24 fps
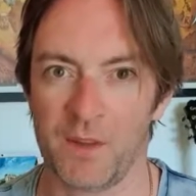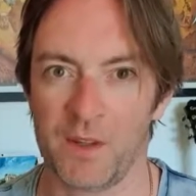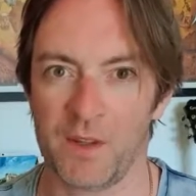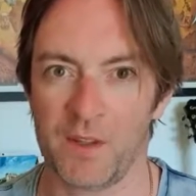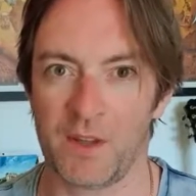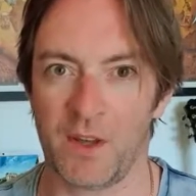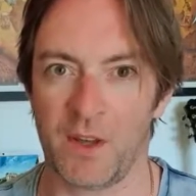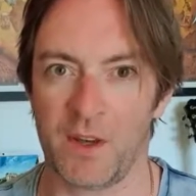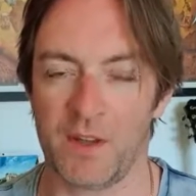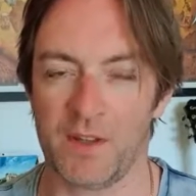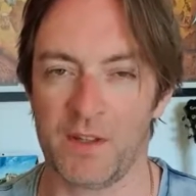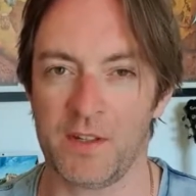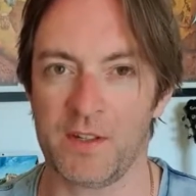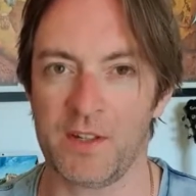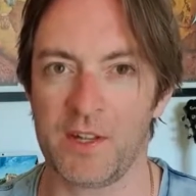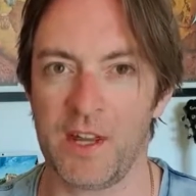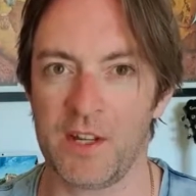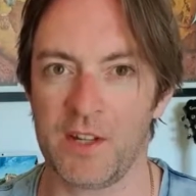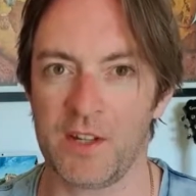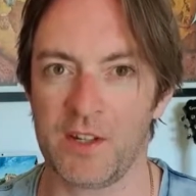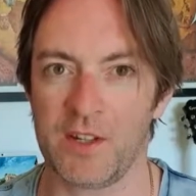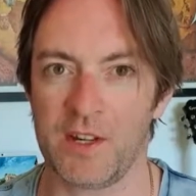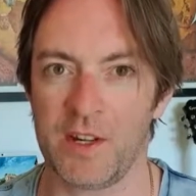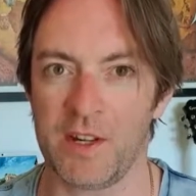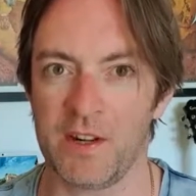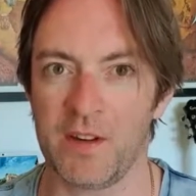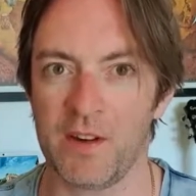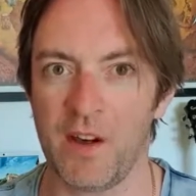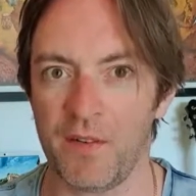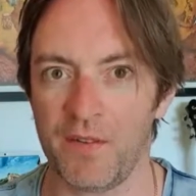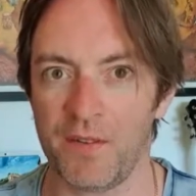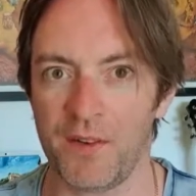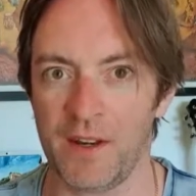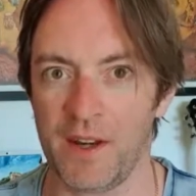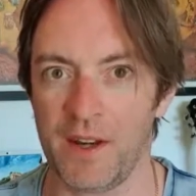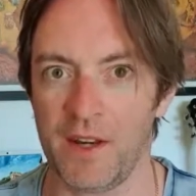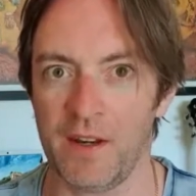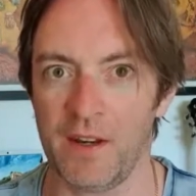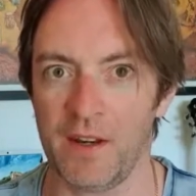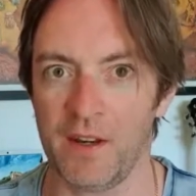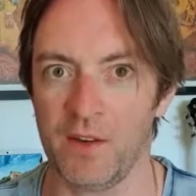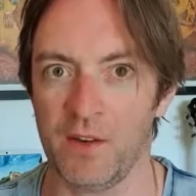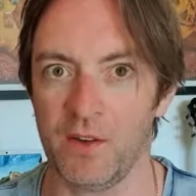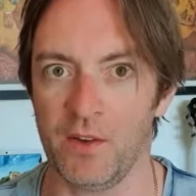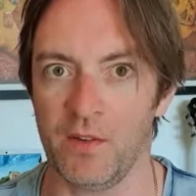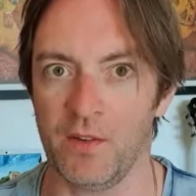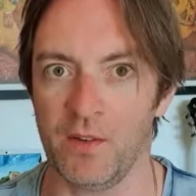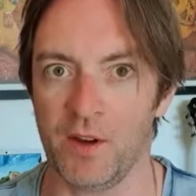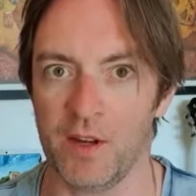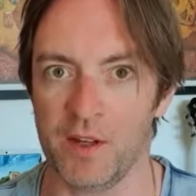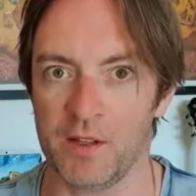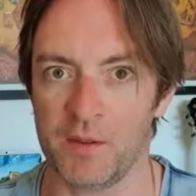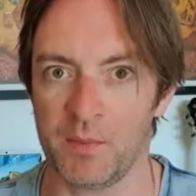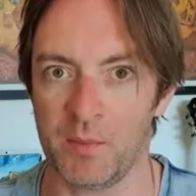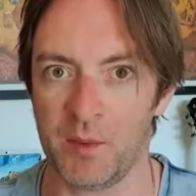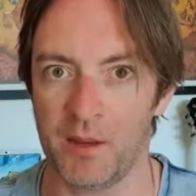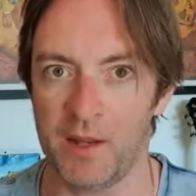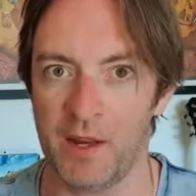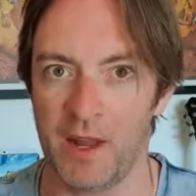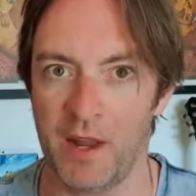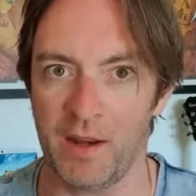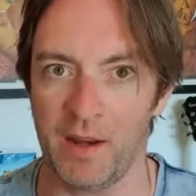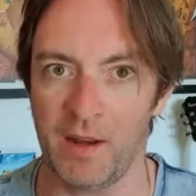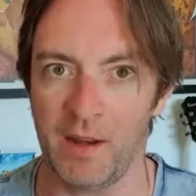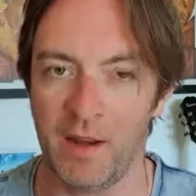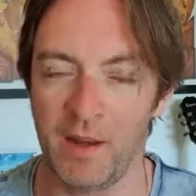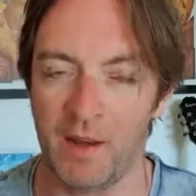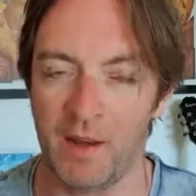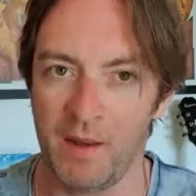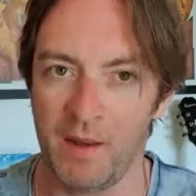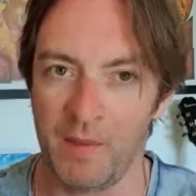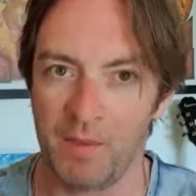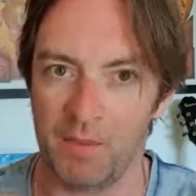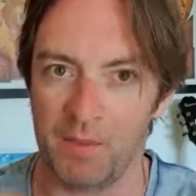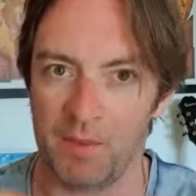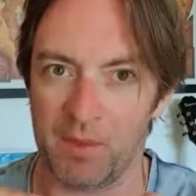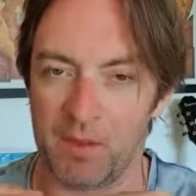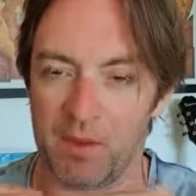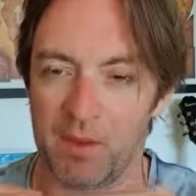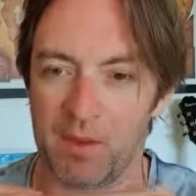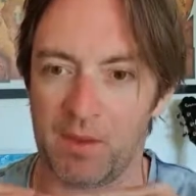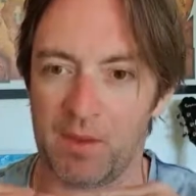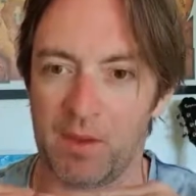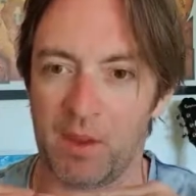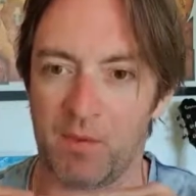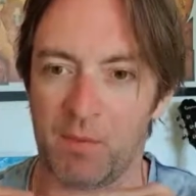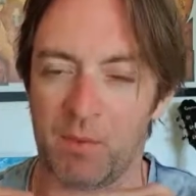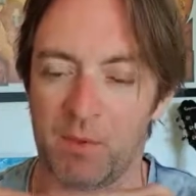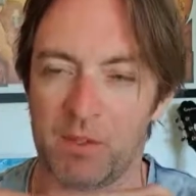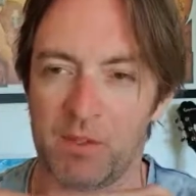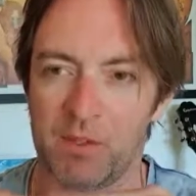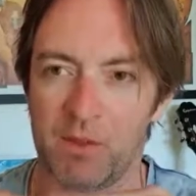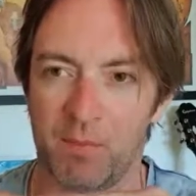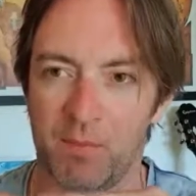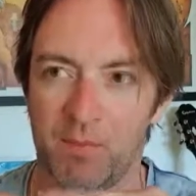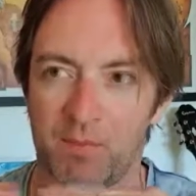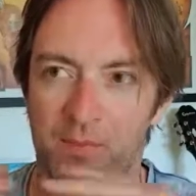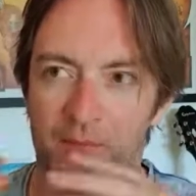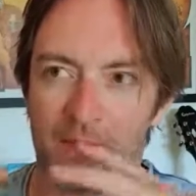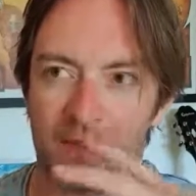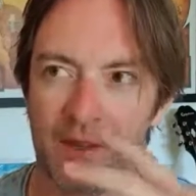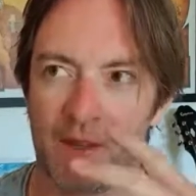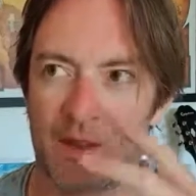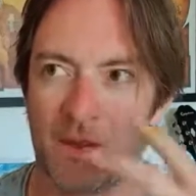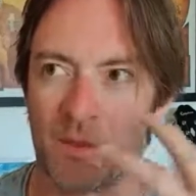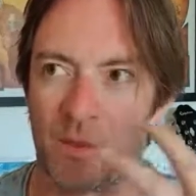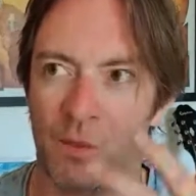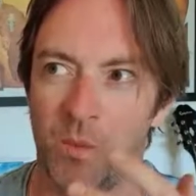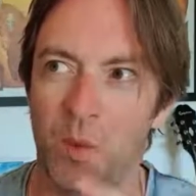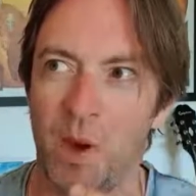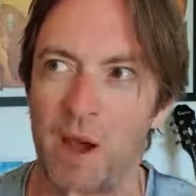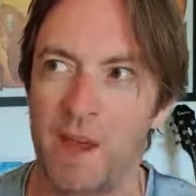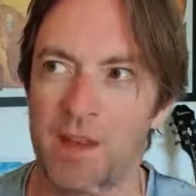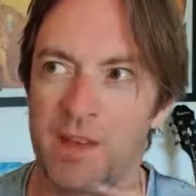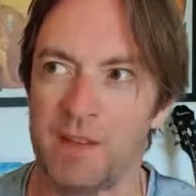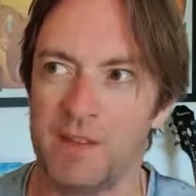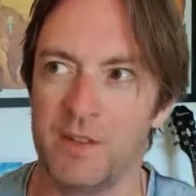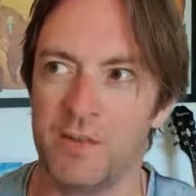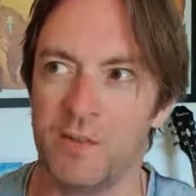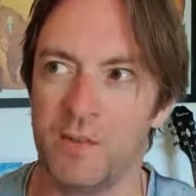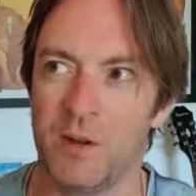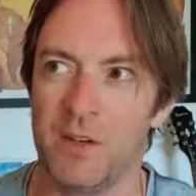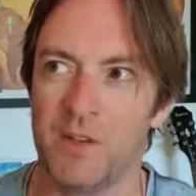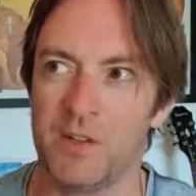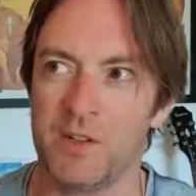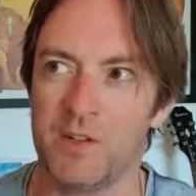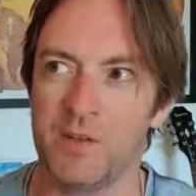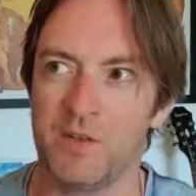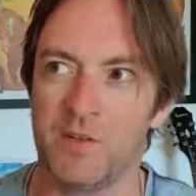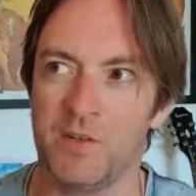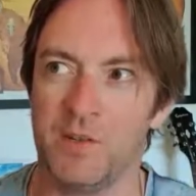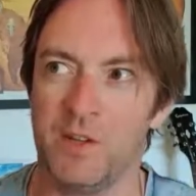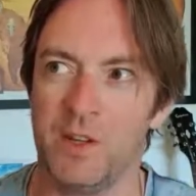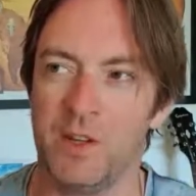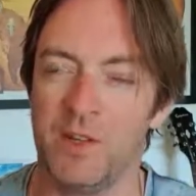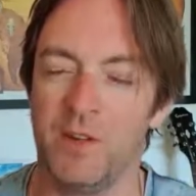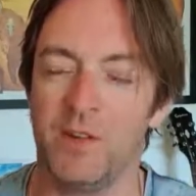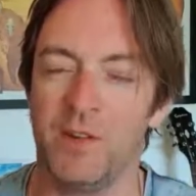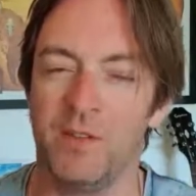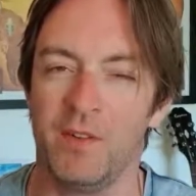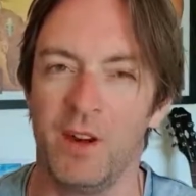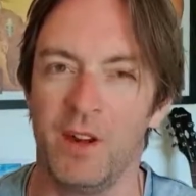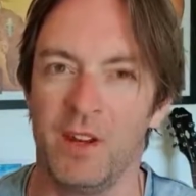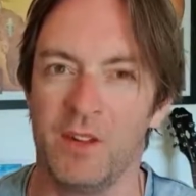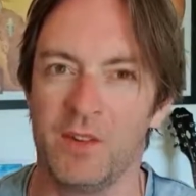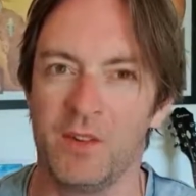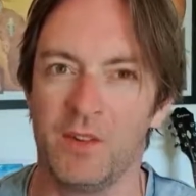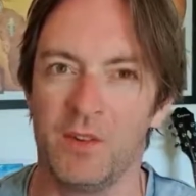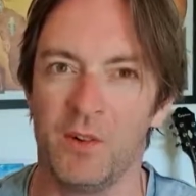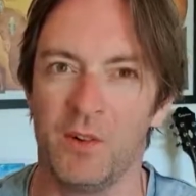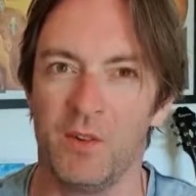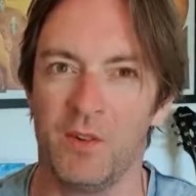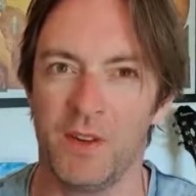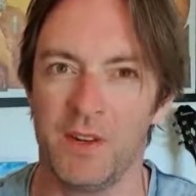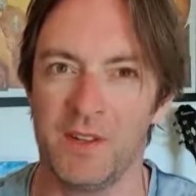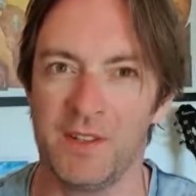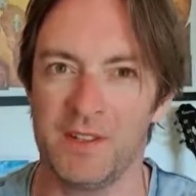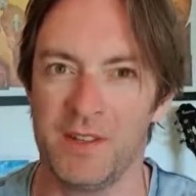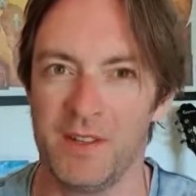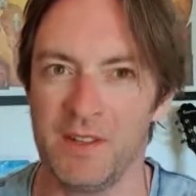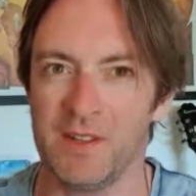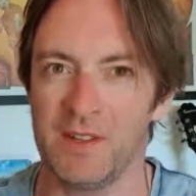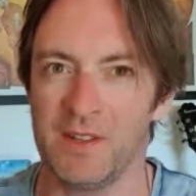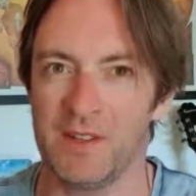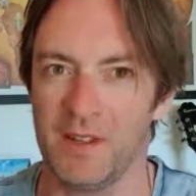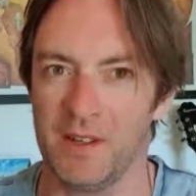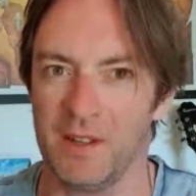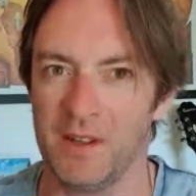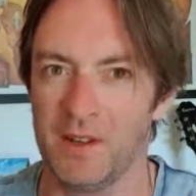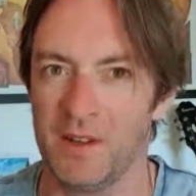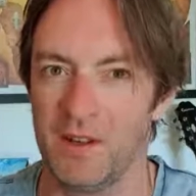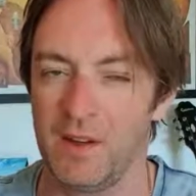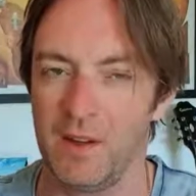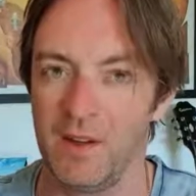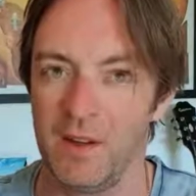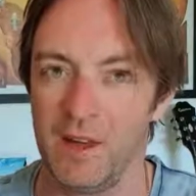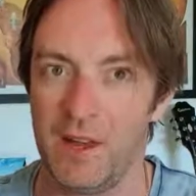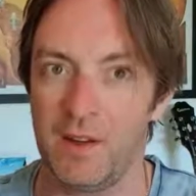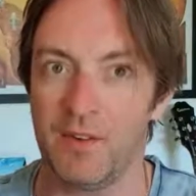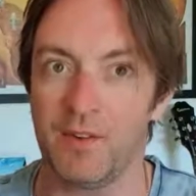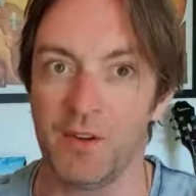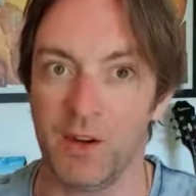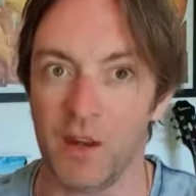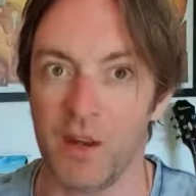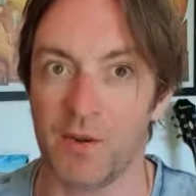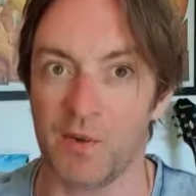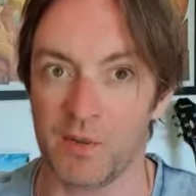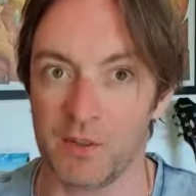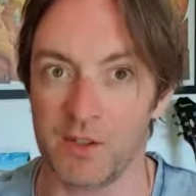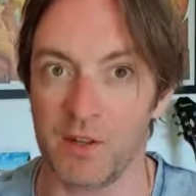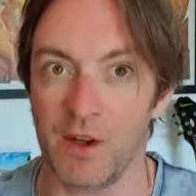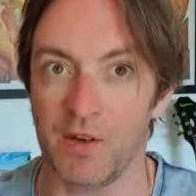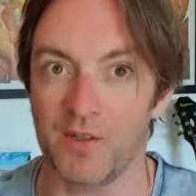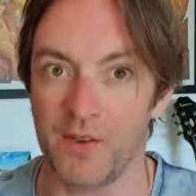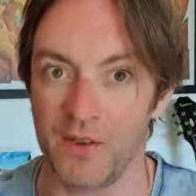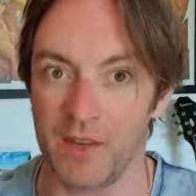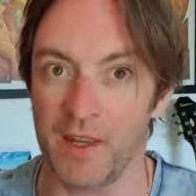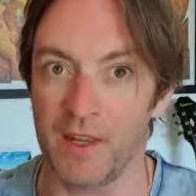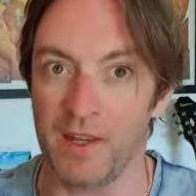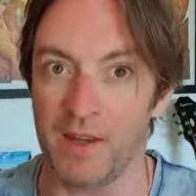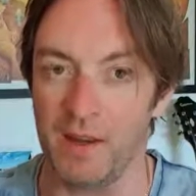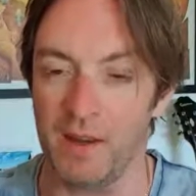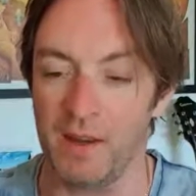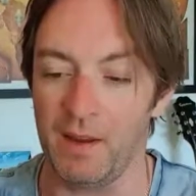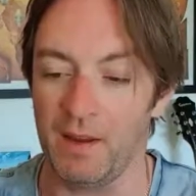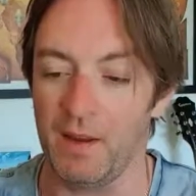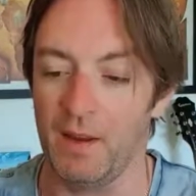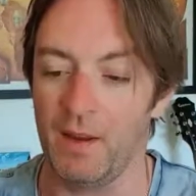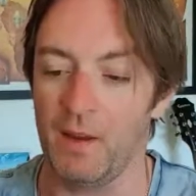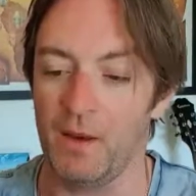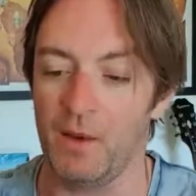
So there's essentially nothing in the universe, but then there was some ways in which the universe sort of existed, even though there was nothing in it,